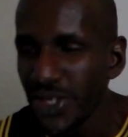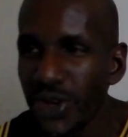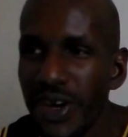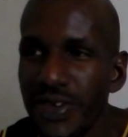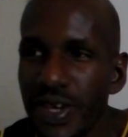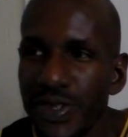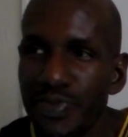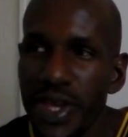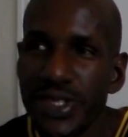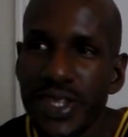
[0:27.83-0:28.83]
So it was
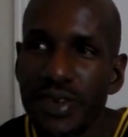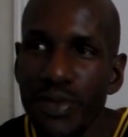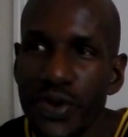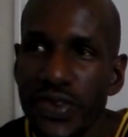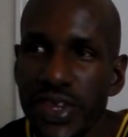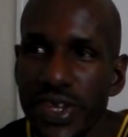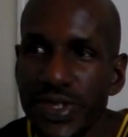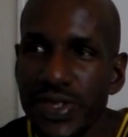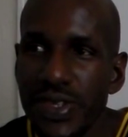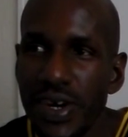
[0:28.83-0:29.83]
basically a movie
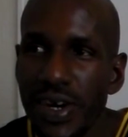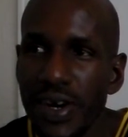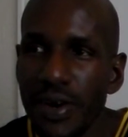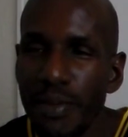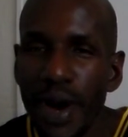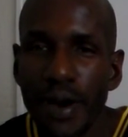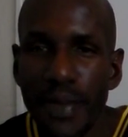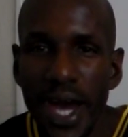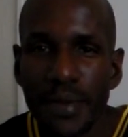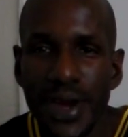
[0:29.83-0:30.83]
that's
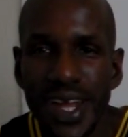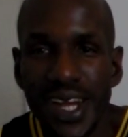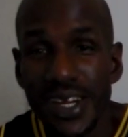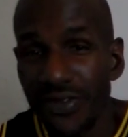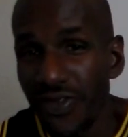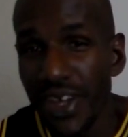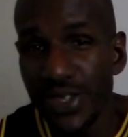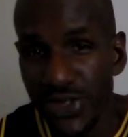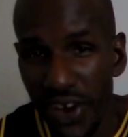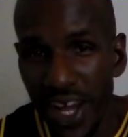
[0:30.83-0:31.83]
about Batman, like
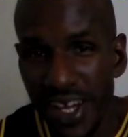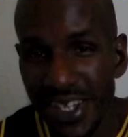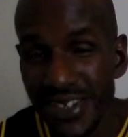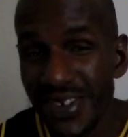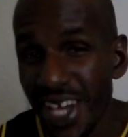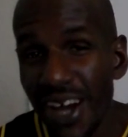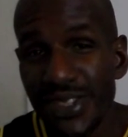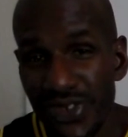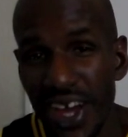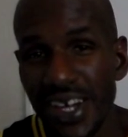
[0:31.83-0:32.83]
confronting Dracula,
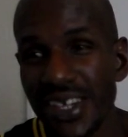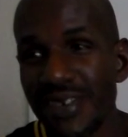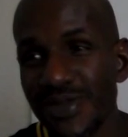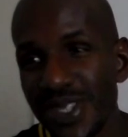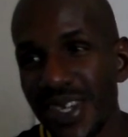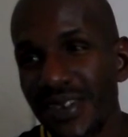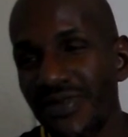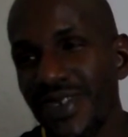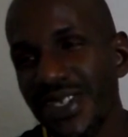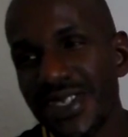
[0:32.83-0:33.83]
Count Dracula
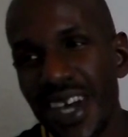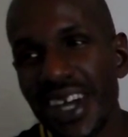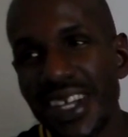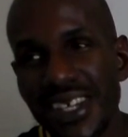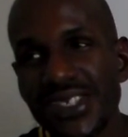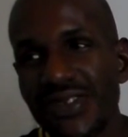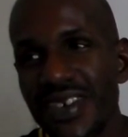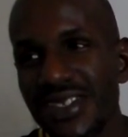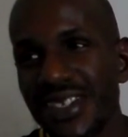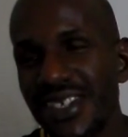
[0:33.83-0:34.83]
himself, which is kind of
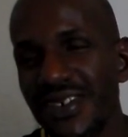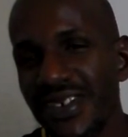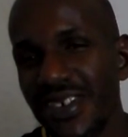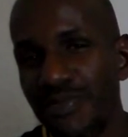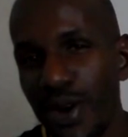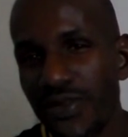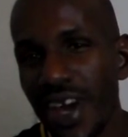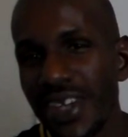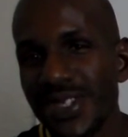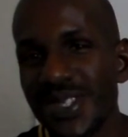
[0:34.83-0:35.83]
interesting, because they're both
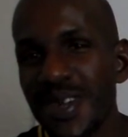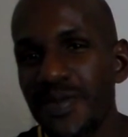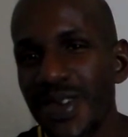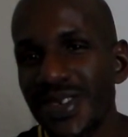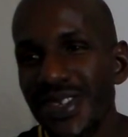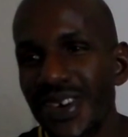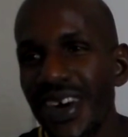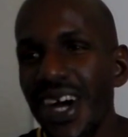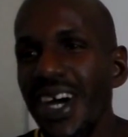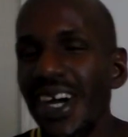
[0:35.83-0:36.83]
kind of
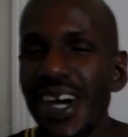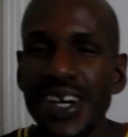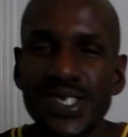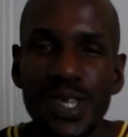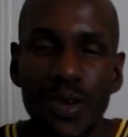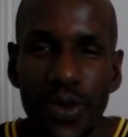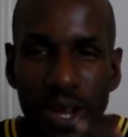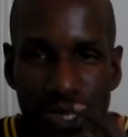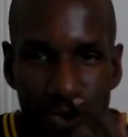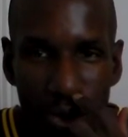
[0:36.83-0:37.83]
similar, except
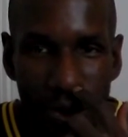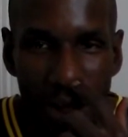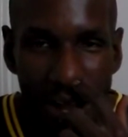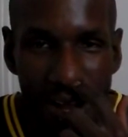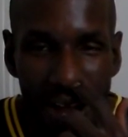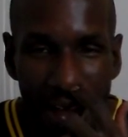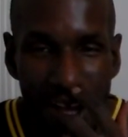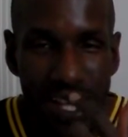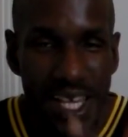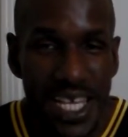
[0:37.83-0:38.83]
one is more
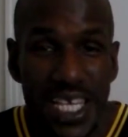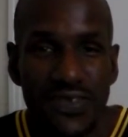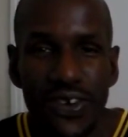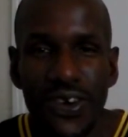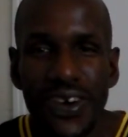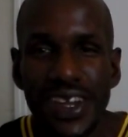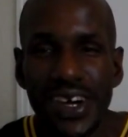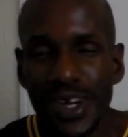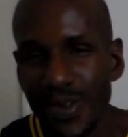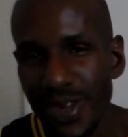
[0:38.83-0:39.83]
like a evil,
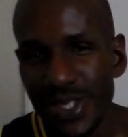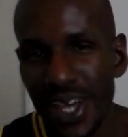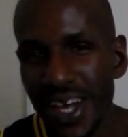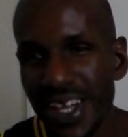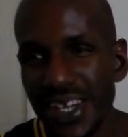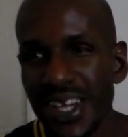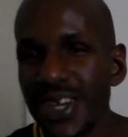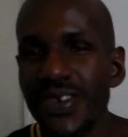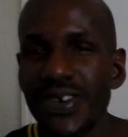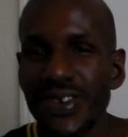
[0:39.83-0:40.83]
and the other one is kind of like a
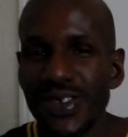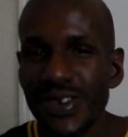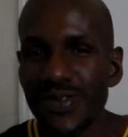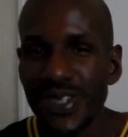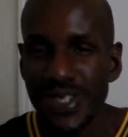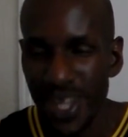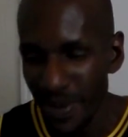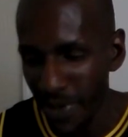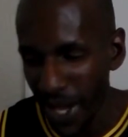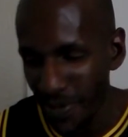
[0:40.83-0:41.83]
hero, which is
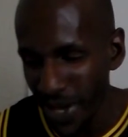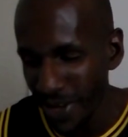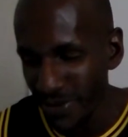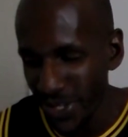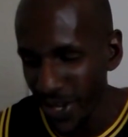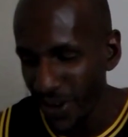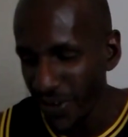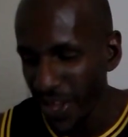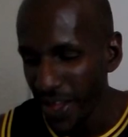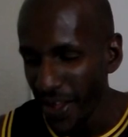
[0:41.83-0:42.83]
like Batman
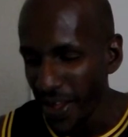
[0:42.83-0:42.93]
himself.